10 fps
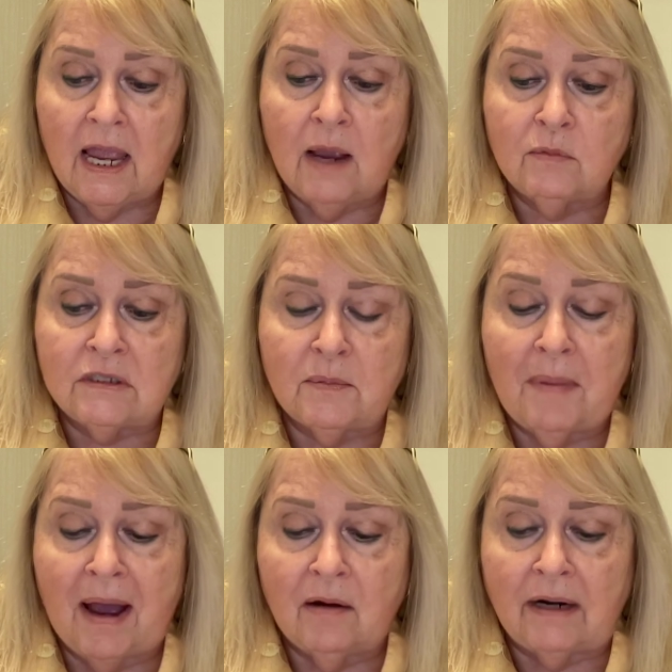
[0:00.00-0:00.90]
it was
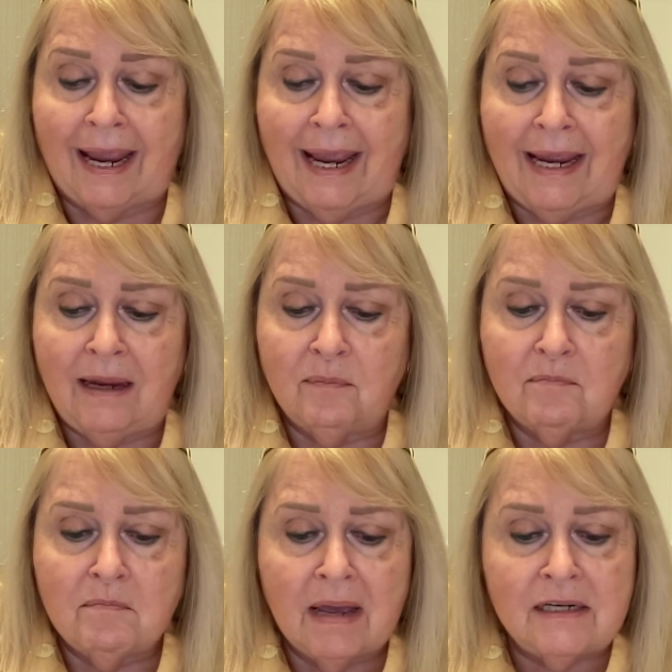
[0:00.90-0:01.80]
about a
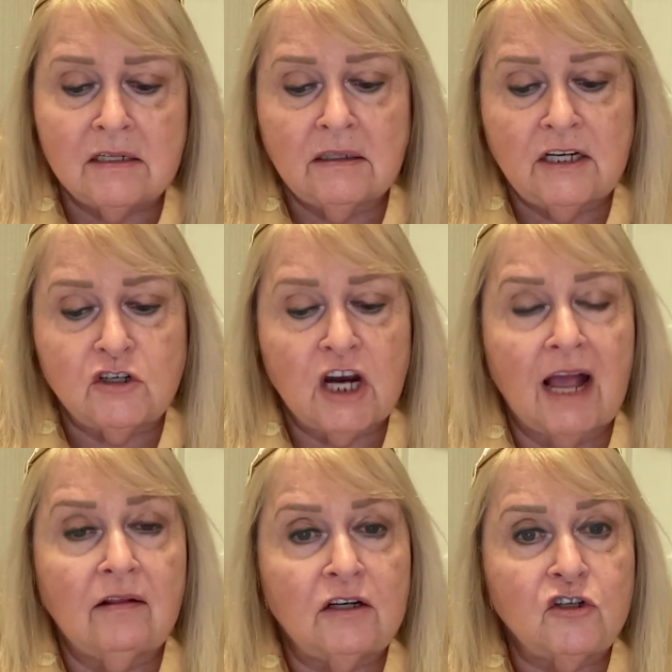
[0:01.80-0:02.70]
mentally
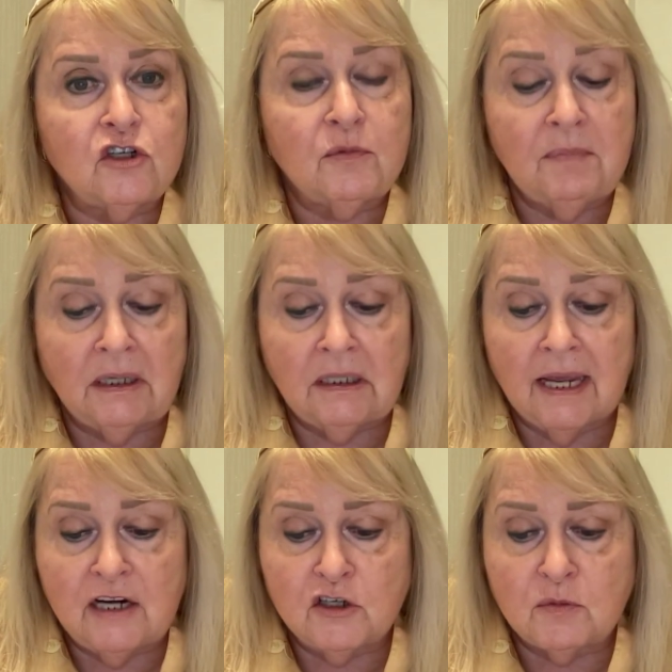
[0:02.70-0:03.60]
challenged
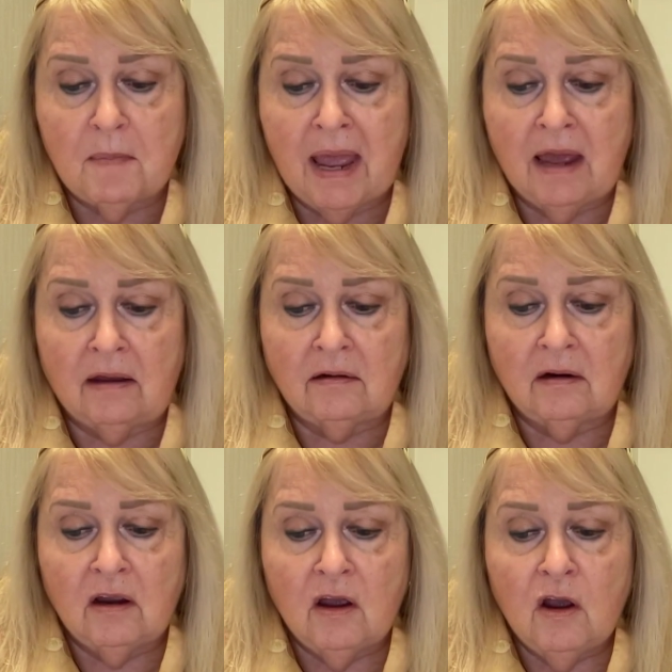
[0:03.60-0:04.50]
middle-aged man
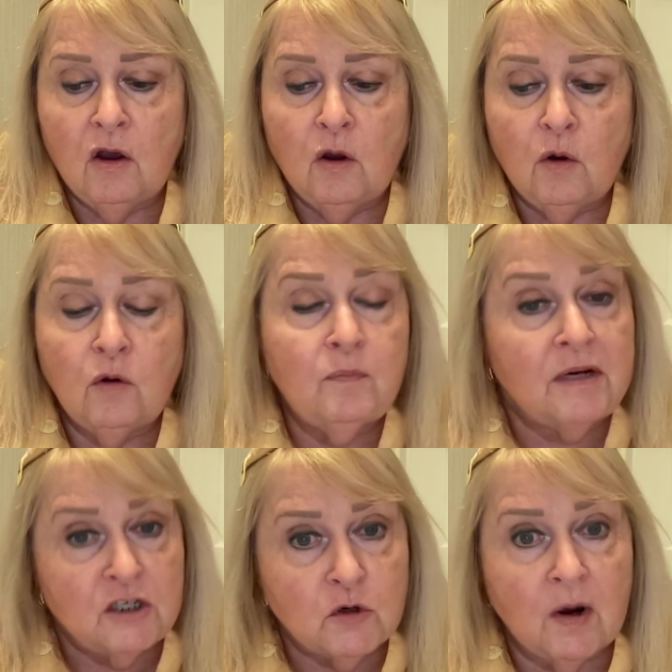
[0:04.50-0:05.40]
who'd
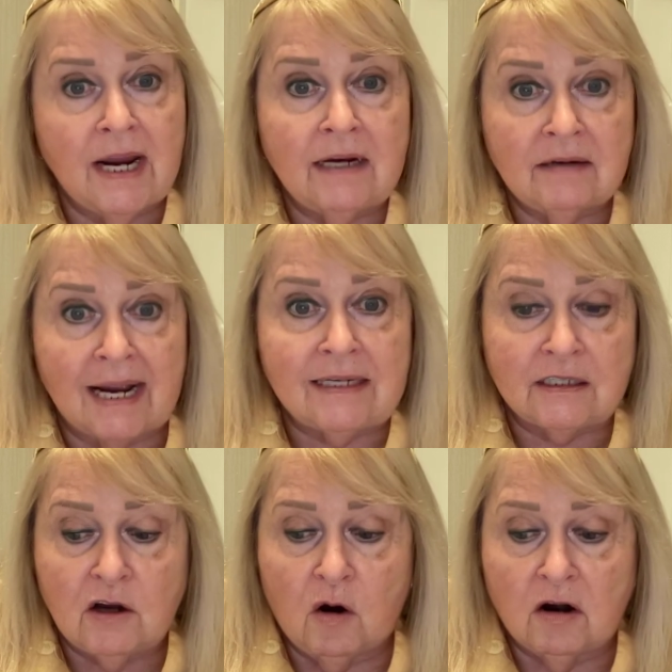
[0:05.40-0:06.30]
been trained as
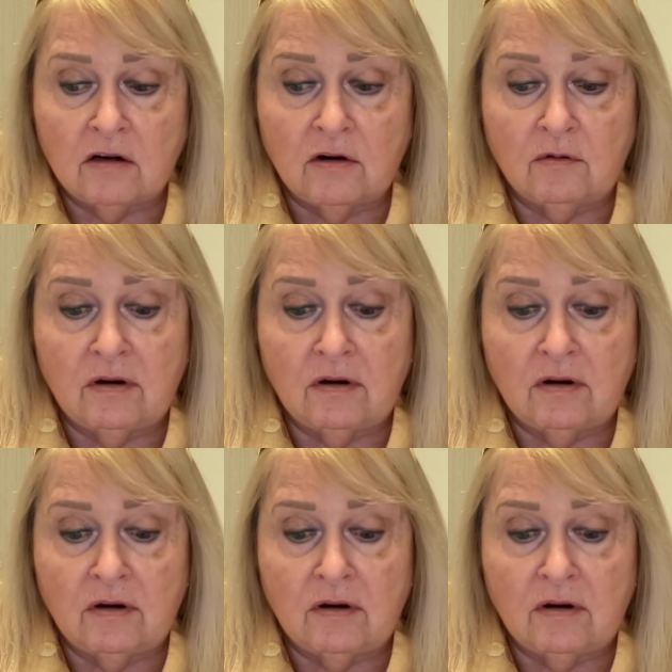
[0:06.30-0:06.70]
a gardener.